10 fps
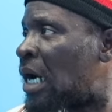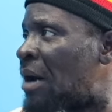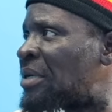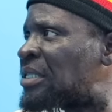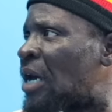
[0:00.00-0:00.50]

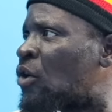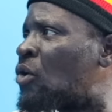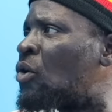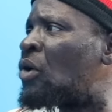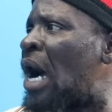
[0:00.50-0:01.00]
And I
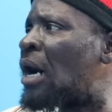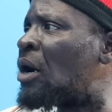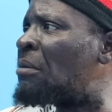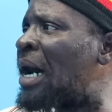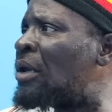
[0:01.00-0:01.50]
said, go and
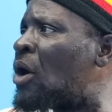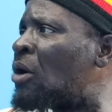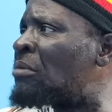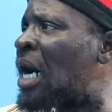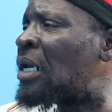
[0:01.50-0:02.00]
go back
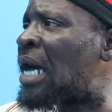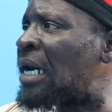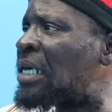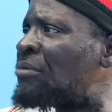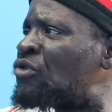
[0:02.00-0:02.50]
down, man,
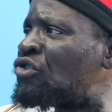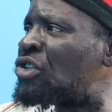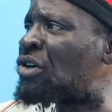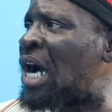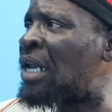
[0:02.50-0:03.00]
and give him
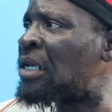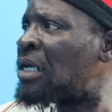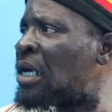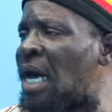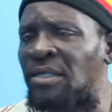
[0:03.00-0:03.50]
three grand.
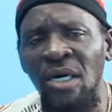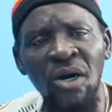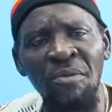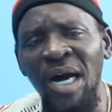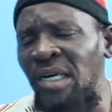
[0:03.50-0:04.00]
I said,
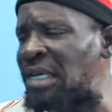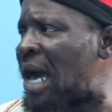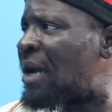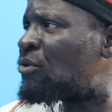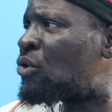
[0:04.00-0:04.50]
go back in
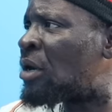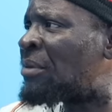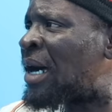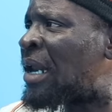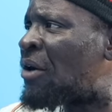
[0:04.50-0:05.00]
the old
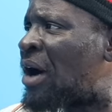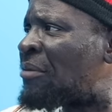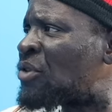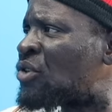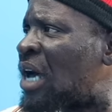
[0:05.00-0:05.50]
man. I
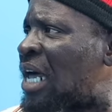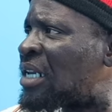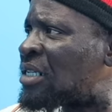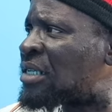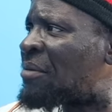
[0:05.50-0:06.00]
want to a
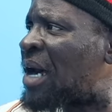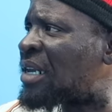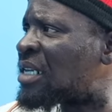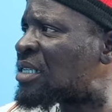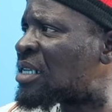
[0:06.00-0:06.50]

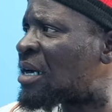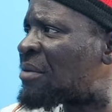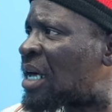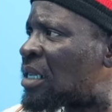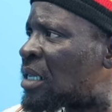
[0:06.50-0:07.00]
Ninjaman, this and
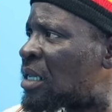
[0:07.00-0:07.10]
man.